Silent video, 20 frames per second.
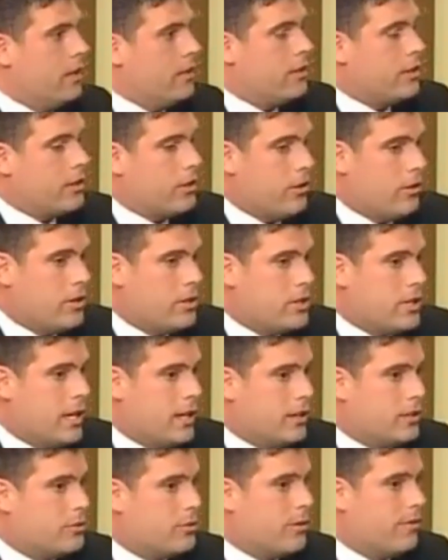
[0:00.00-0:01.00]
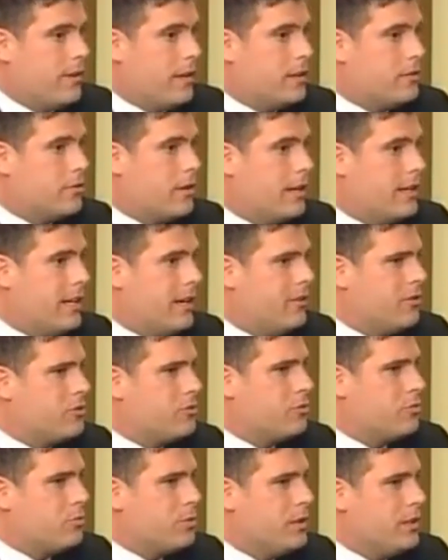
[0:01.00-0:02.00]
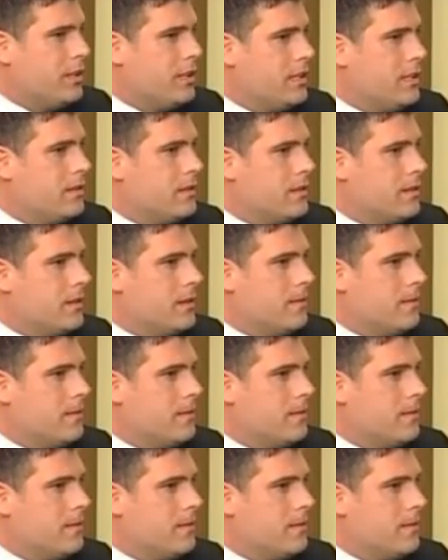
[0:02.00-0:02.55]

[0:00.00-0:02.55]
The current challenge we face right now is really